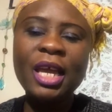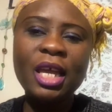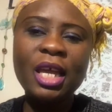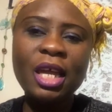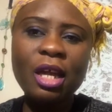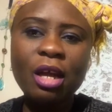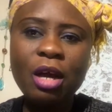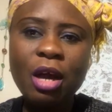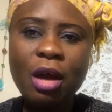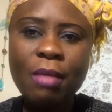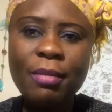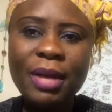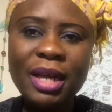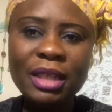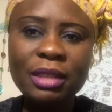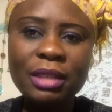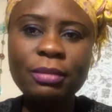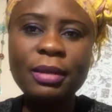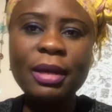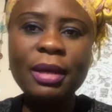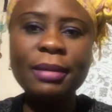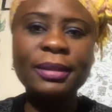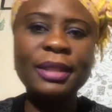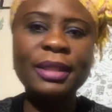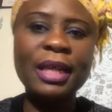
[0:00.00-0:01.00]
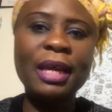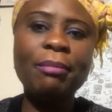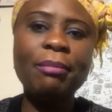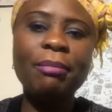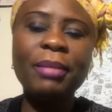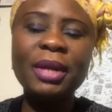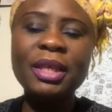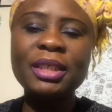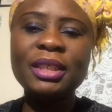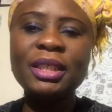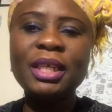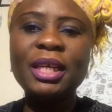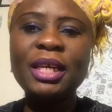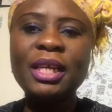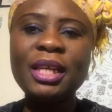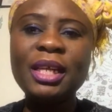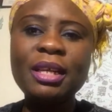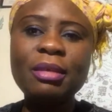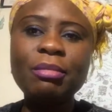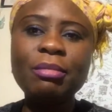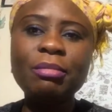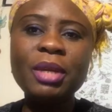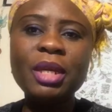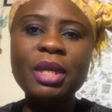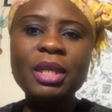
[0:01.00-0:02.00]
E-commerce website
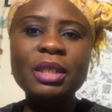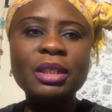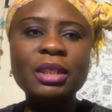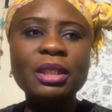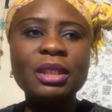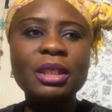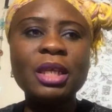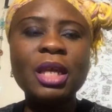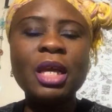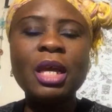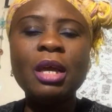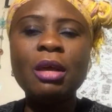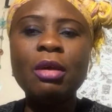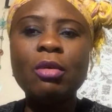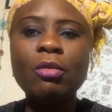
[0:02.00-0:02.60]
basically means